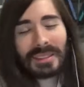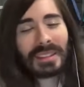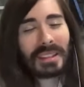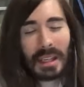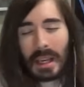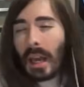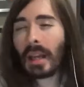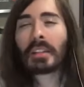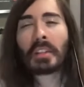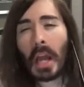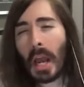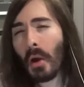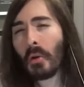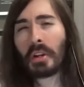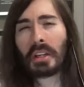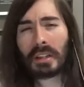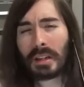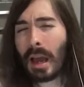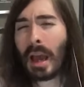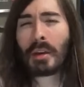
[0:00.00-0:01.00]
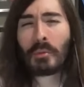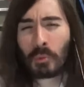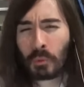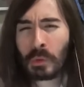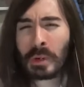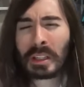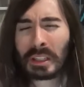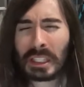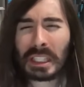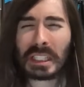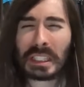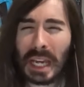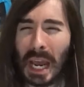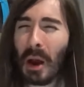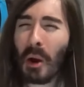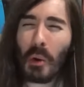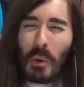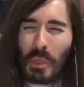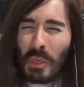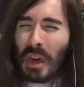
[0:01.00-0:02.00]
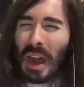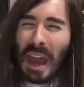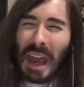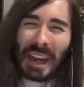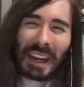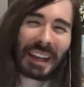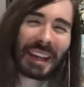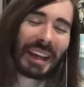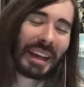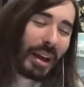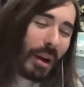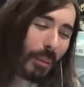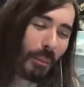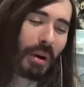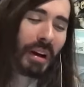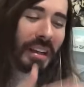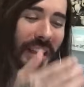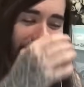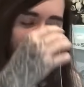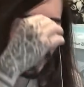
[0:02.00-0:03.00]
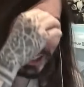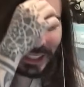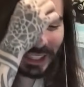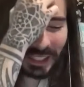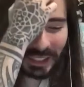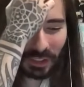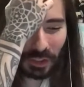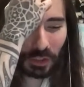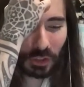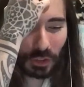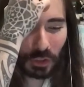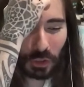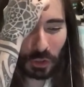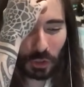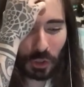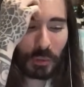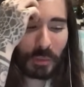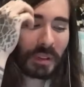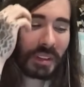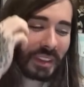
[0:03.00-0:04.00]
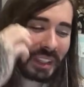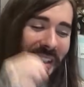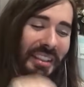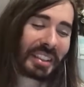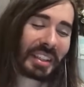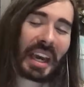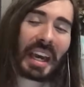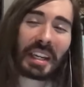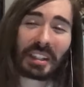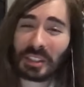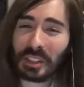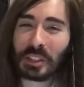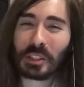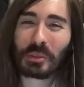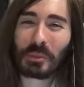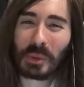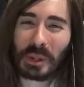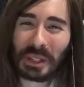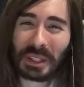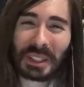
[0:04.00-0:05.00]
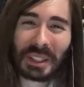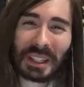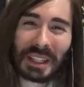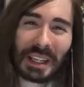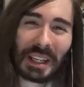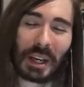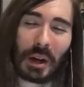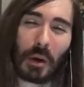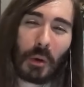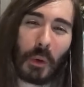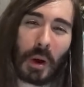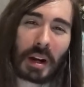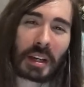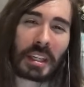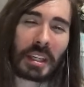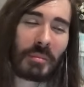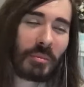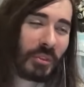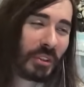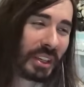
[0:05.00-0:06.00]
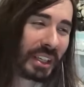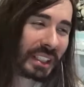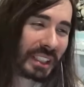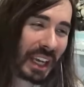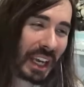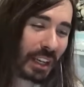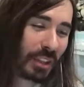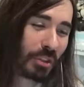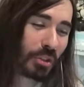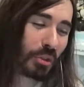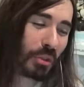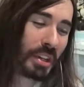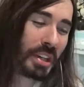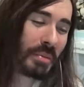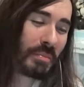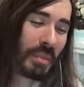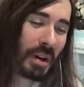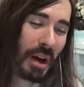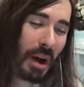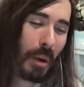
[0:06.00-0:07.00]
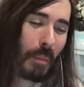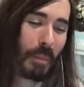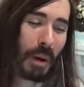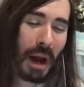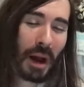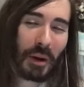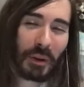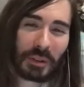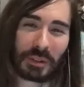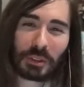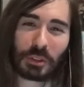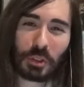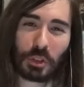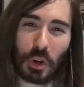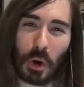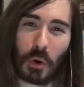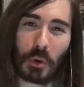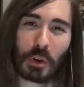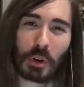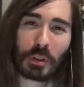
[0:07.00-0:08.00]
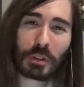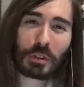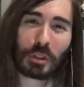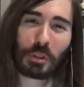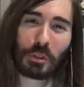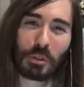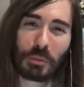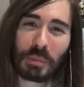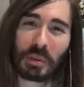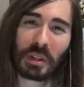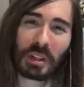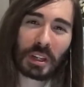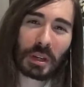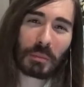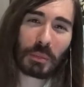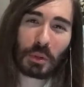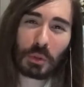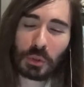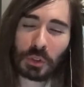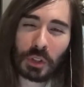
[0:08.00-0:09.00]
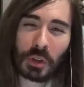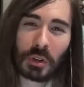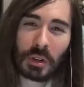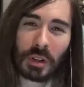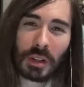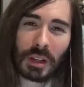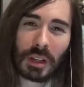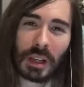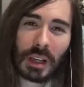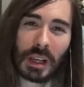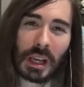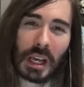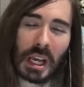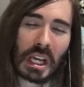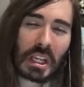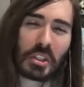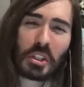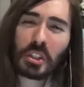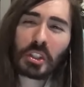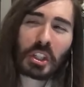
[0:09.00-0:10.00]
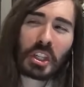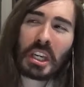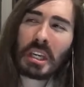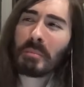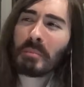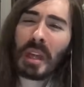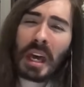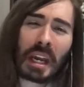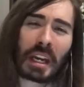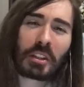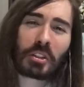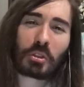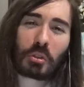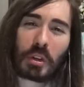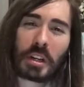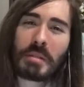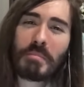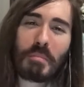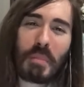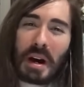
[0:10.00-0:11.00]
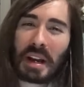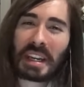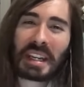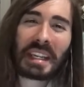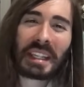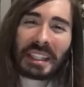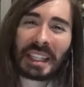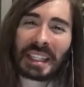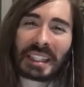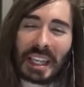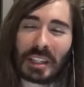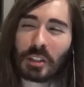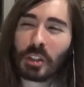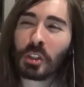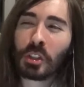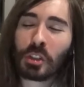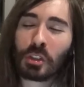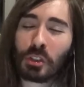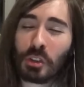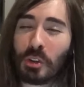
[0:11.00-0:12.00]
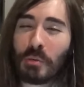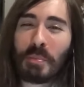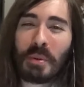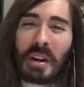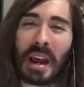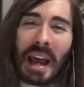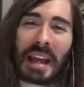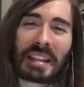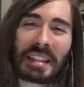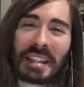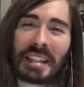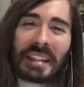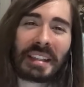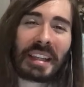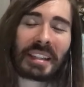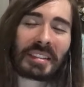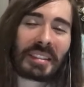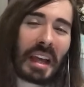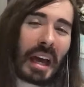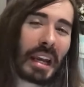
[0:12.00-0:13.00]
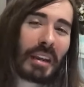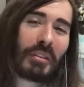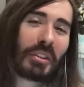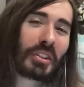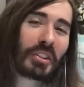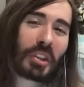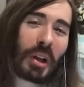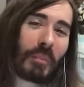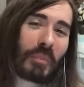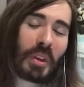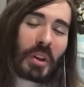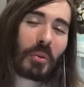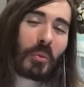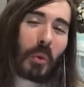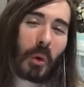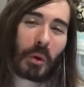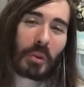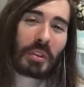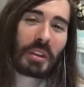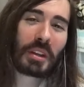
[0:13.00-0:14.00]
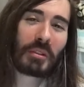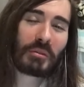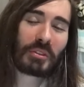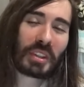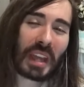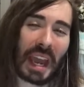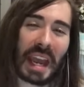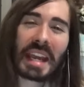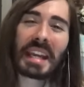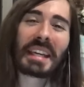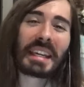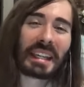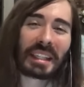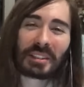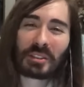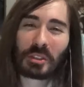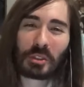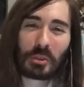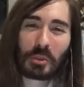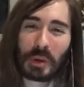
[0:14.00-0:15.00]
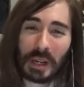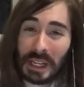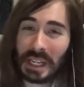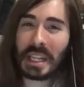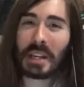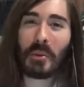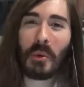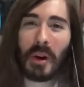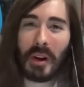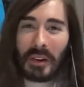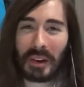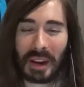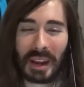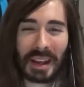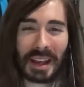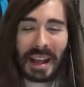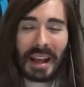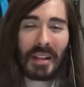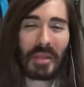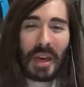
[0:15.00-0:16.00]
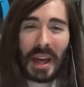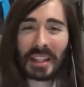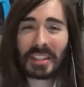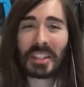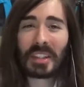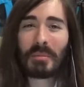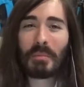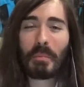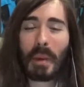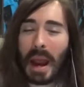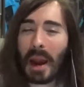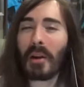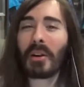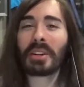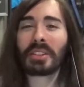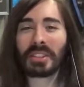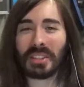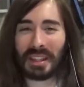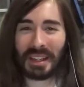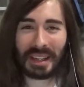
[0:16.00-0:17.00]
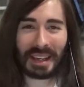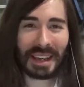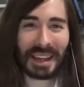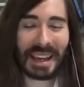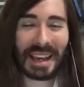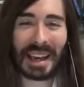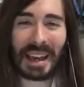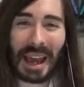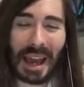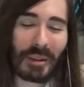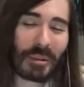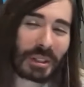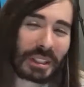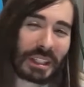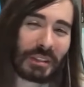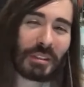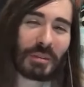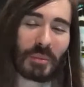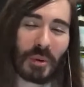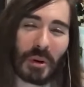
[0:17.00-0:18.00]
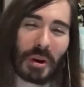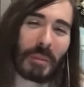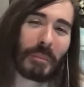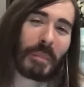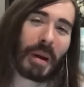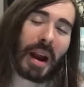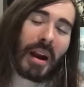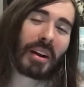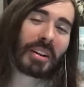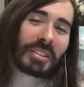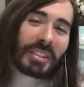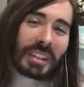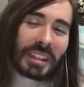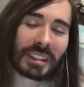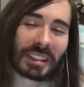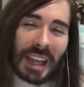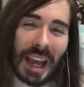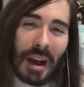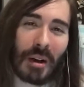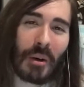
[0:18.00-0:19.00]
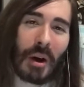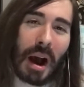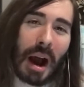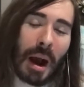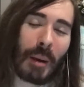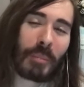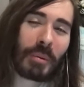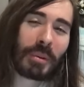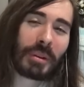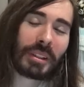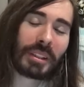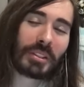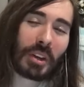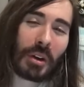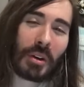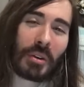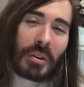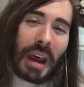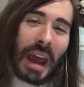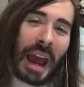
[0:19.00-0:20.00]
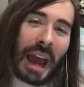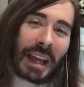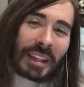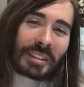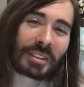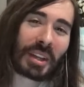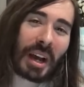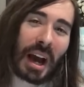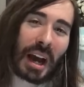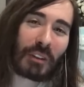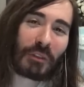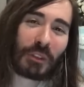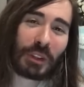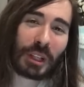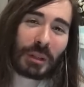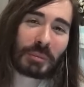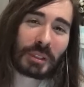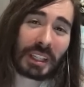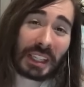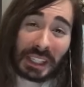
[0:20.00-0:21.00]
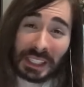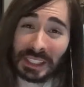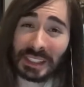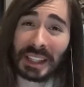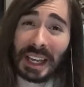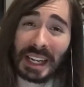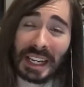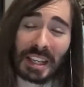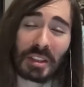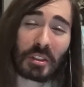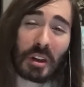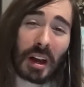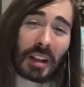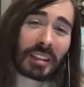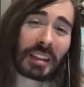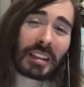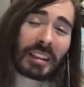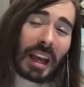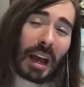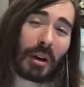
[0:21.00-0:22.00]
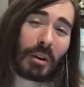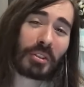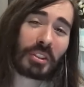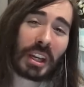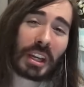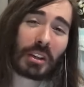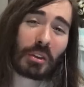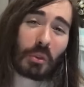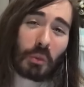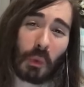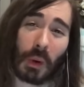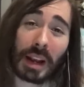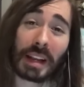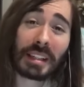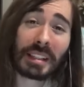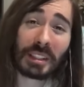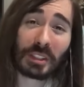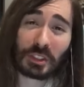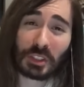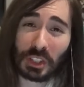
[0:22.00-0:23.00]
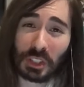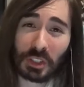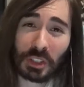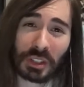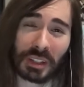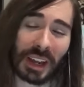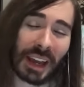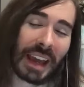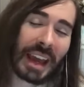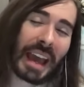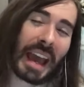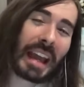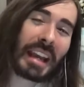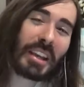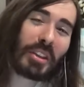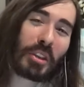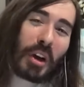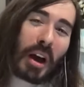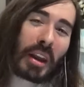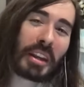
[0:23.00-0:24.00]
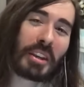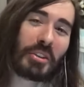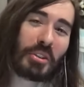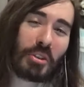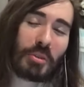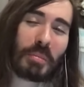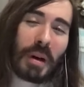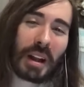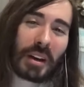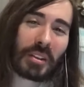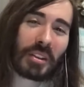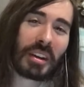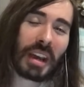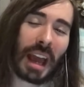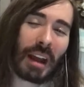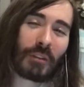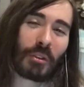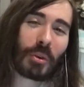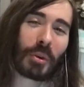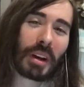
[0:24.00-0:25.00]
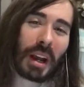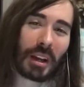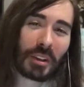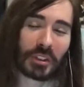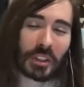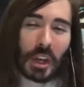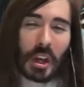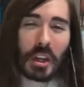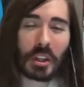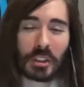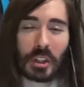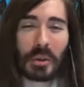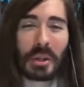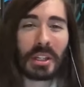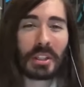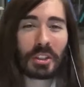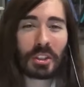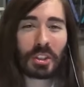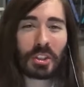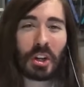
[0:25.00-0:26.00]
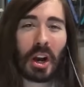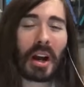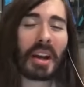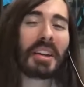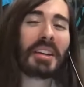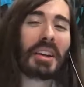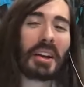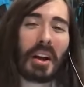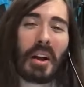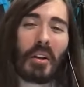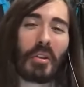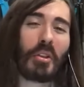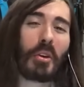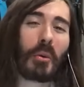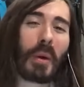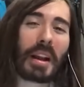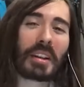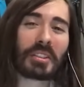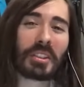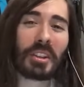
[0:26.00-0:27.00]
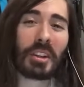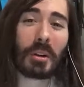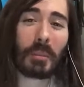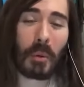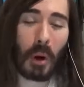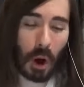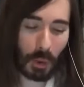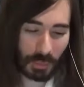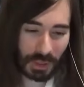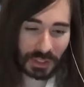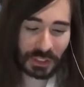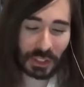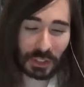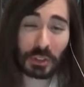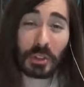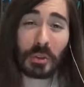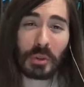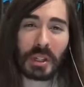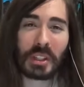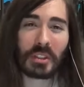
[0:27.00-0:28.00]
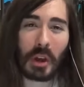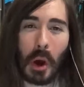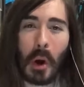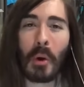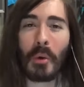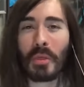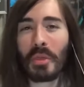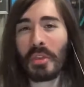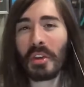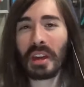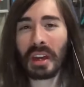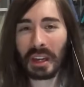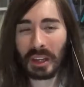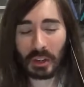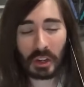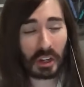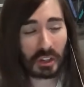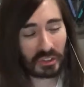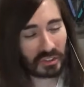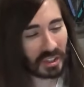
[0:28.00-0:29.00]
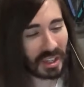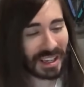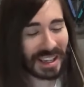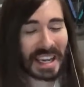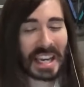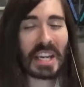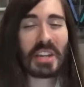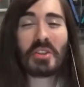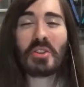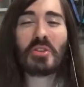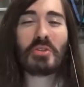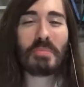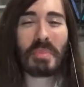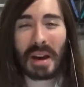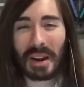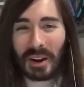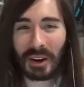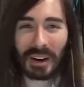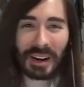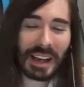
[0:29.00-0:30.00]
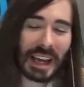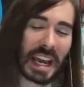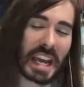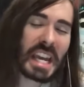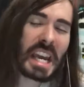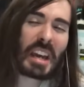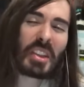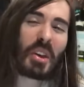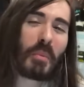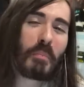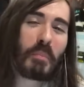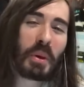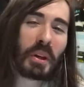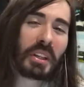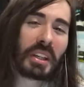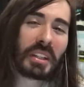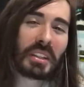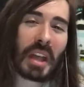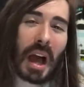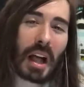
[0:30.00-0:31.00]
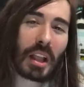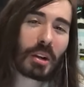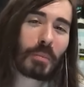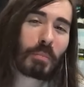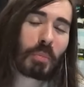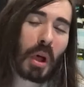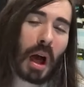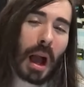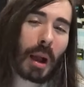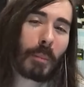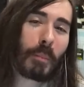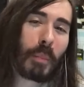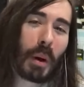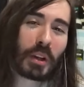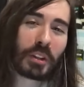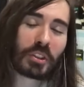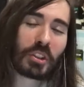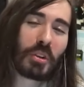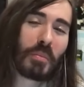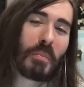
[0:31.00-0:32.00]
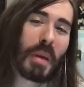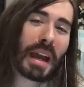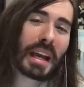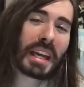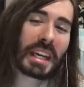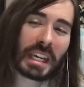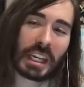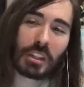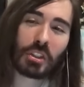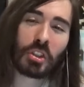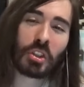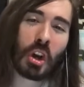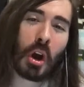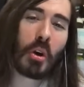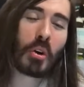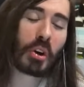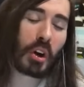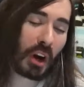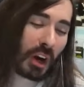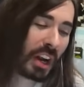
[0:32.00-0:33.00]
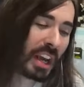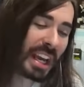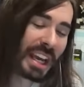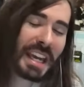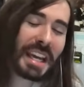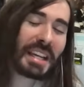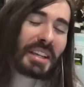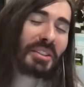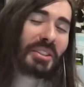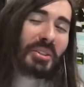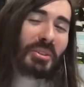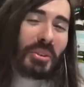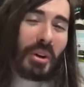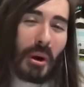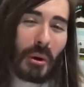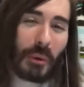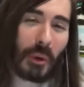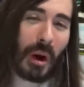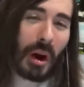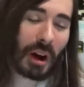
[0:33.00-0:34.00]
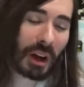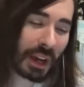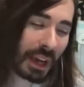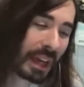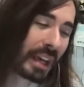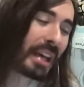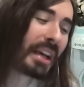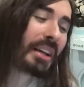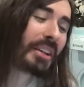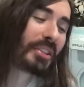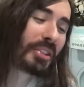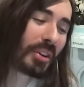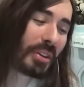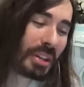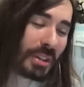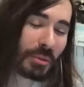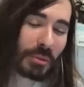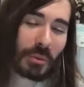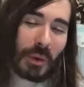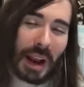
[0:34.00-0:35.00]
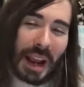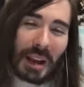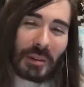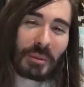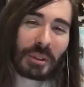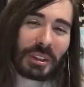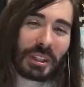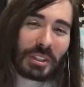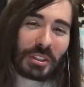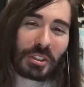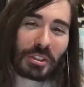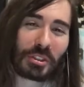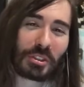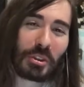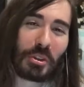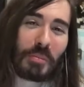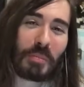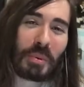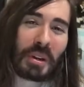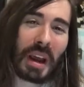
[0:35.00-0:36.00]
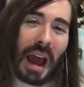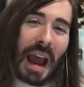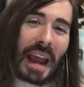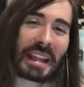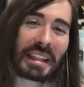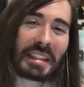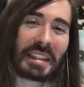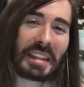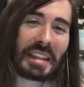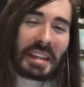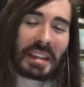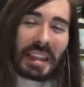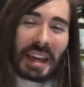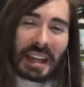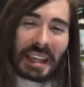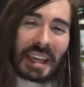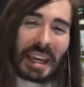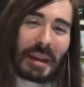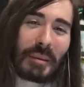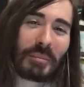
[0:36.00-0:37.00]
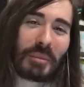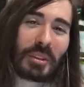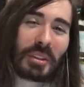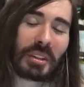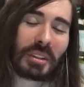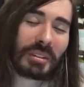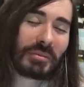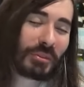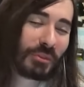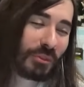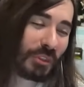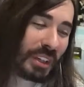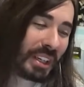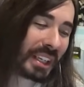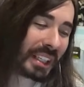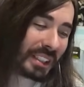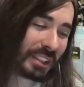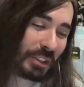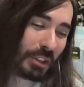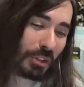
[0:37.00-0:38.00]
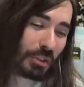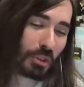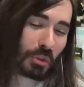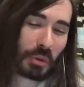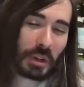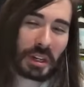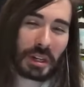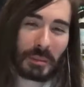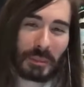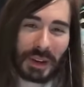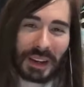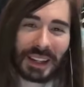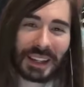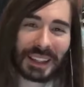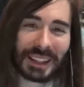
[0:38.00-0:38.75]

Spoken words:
I doubt it. I really doubt that. But let's just assume in this case it's real. Joaquin Phoenix had a dream about Joker 2 being a musical. Just keep that a dream, buddy. Like, that's a stupid idea. That's not even something worthy of taking to anyone. That's embarrassing. And what's even more embarrassing is how up his own ass Todd Phillips is that he thought that that was a great decision, and he thought he knew better than everyone else, so he shunned the rest of the department to do his own thing, because he knew better. He had the billion-dollar blockbuster mega-hit Joker. He can do no wrong. So he ran with this stupid idea that came to Phoenix in a dream.